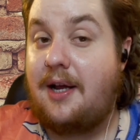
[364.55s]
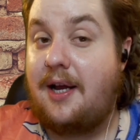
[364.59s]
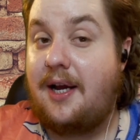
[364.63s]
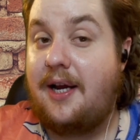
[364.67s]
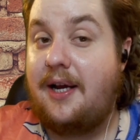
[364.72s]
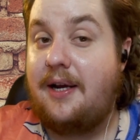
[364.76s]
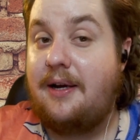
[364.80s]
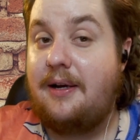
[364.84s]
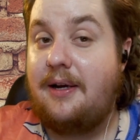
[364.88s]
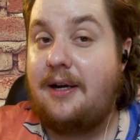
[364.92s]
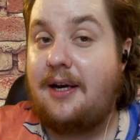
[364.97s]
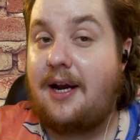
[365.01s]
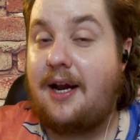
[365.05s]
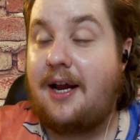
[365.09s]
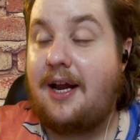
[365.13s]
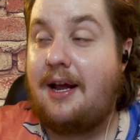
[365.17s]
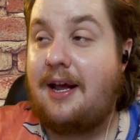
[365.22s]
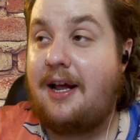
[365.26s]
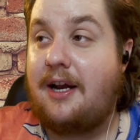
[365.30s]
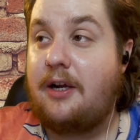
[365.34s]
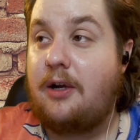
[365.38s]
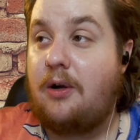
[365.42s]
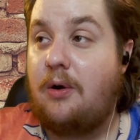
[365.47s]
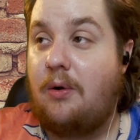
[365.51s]
I
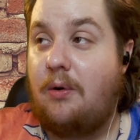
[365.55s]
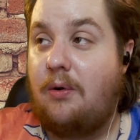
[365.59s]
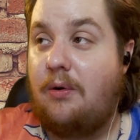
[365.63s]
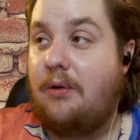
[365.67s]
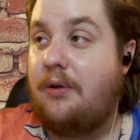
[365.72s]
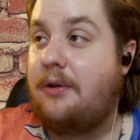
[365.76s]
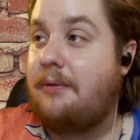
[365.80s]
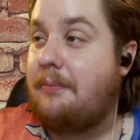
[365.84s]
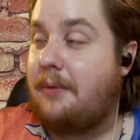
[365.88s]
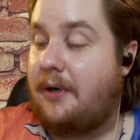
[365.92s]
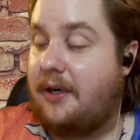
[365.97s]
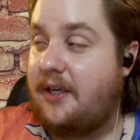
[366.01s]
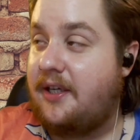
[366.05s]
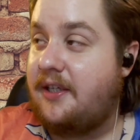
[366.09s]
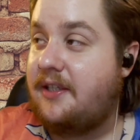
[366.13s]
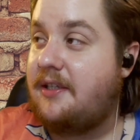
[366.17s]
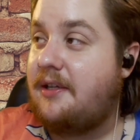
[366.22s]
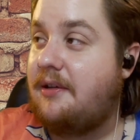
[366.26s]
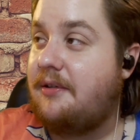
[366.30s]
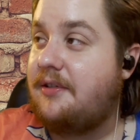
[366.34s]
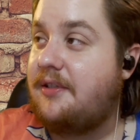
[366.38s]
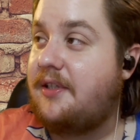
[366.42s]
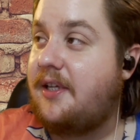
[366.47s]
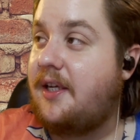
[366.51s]
had a goal in mind.
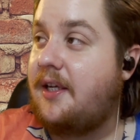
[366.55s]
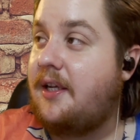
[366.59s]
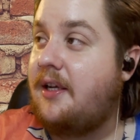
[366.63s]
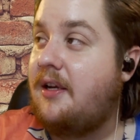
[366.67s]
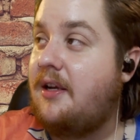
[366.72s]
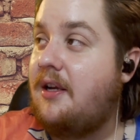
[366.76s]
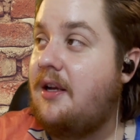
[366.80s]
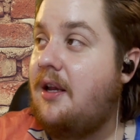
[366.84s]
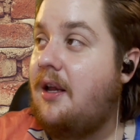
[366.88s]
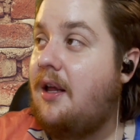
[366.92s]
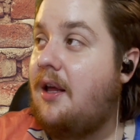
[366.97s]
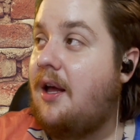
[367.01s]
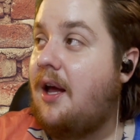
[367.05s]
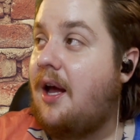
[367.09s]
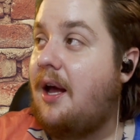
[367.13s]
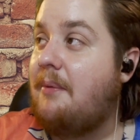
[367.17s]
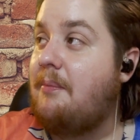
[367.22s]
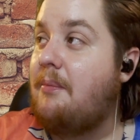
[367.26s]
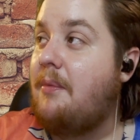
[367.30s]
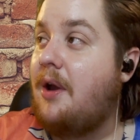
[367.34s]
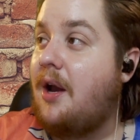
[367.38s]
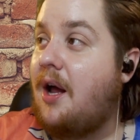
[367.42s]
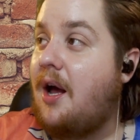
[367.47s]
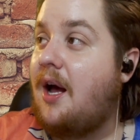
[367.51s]
I was like,
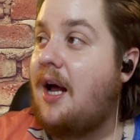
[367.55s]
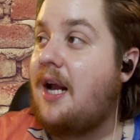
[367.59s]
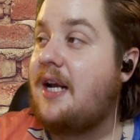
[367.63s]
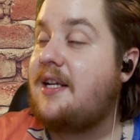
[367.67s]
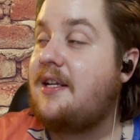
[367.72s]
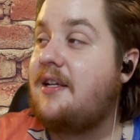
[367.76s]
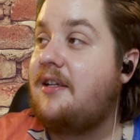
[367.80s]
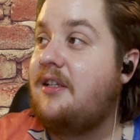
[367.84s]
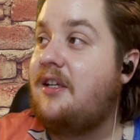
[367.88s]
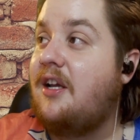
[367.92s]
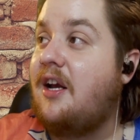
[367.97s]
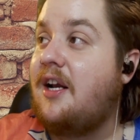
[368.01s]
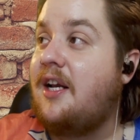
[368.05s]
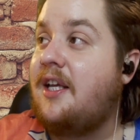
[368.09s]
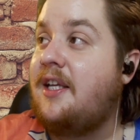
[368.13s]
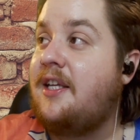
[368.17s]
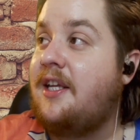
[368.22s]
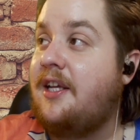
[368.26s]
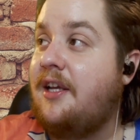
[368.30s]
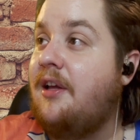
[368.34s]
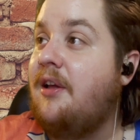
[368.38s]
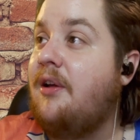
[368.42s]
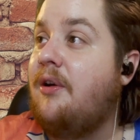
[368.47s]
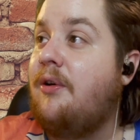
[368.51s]
I'm not going to
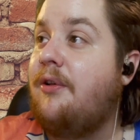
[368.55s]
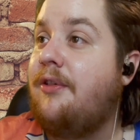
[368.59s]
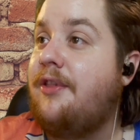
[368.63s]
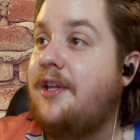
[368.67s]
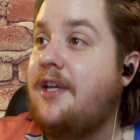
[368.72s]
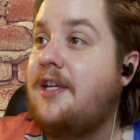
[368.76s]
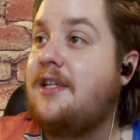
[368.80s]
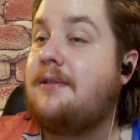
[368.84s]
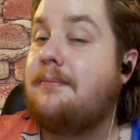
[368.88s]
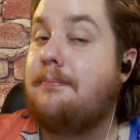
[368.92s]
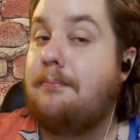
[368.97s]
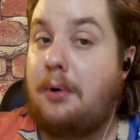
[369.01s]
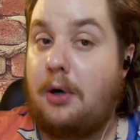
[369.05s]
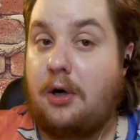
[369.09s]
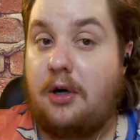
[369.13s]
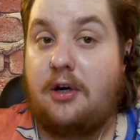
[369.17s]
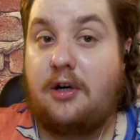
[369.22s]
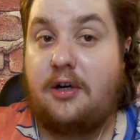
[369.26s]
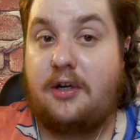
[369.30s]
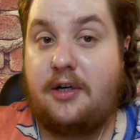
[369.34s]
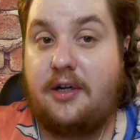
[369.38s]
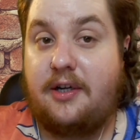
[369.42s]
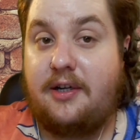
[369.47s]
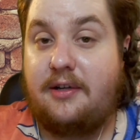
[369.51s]
kill this
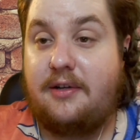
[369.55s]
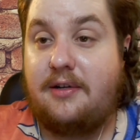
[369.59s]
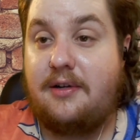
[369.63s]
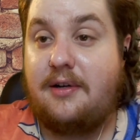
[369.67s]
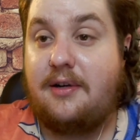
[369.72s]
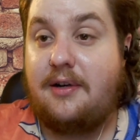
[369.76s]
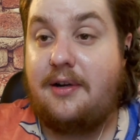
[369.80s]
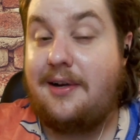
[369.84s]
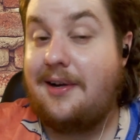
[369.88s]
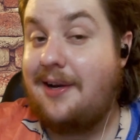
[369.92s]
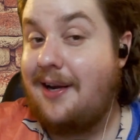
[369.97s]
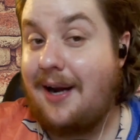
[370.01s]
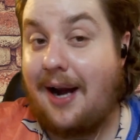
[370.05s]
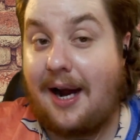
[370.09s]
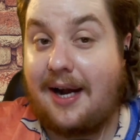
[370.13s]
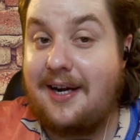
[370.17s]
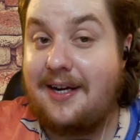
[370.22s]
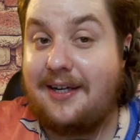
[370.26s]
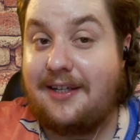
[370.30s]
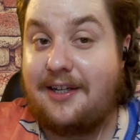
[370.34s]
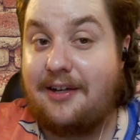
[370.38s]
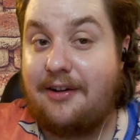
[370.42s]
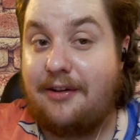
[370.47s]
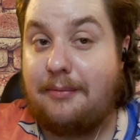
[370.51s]
bird. And I
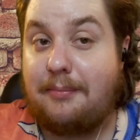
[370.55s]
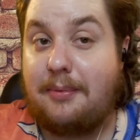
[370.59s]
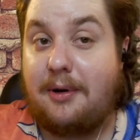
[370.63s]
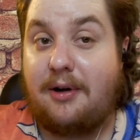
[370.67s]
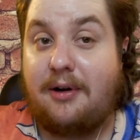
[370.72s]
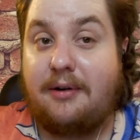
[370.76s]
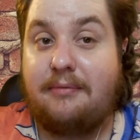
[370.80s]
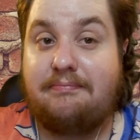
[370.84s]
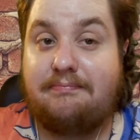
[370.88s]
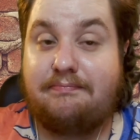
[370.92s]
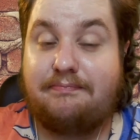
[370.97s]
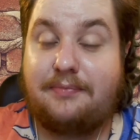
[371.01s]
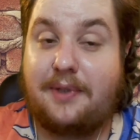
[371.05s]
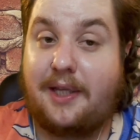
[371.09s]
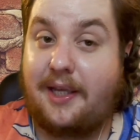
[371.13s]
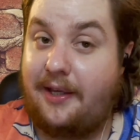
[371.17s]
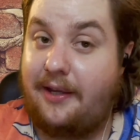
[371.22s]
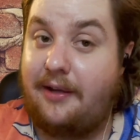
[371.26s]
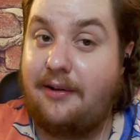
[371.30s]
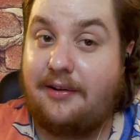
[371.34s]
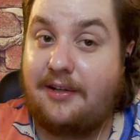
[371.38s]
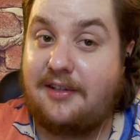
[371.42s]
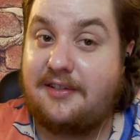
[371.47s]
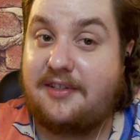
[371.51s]
didn't kill the bird. It
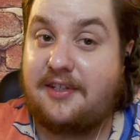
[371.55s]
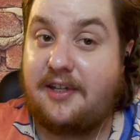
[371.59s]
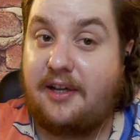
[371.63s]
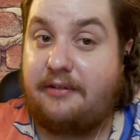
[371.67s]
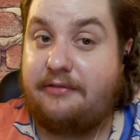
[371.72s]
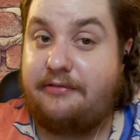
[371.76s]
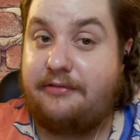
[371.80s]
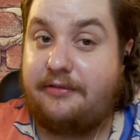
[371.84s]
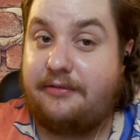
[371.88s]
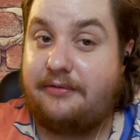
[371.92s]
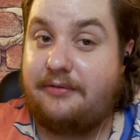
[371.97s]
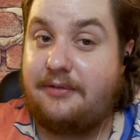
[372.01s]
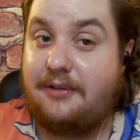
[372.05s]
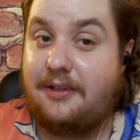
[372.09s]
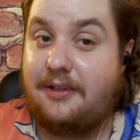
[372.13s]
killed itself.